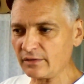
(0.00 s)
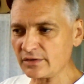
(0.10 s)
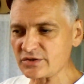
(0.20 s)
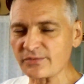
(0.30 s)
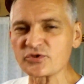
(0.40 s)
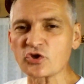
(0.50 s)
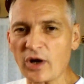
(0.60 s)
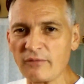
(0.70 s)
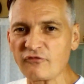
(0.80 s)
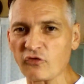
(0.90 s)

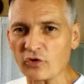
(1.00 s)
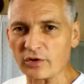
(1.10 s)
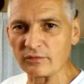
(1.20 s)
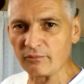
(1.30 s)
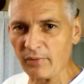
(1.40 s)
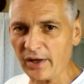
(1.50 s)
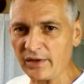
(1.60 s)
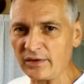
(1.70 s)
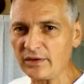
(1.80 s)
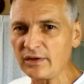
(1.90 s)
subscribe for
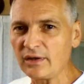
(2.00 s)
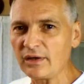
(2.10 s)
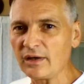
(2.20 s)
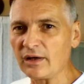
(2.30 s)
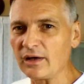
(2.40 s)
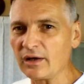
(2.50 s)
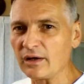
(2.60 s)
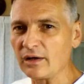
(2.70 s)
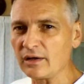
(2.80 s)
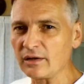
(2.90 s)
my
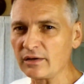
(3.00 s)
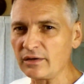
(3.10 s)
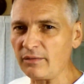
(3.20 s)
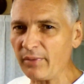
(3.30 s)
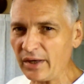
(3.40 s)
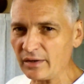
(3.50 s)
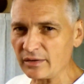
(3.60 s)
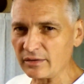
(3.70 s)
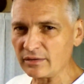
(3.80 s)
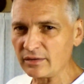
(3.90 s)
uh,
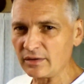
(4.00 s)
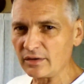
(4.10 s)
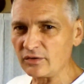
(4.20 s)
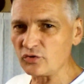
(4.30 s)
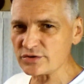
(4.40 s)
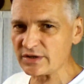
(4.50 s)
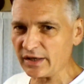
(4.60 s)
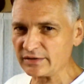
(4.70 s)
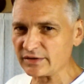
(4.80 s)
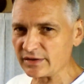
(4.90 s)
email
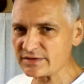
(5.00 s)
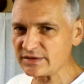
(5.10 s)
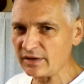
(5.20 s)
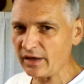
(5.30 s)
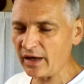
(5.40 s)
newsletters.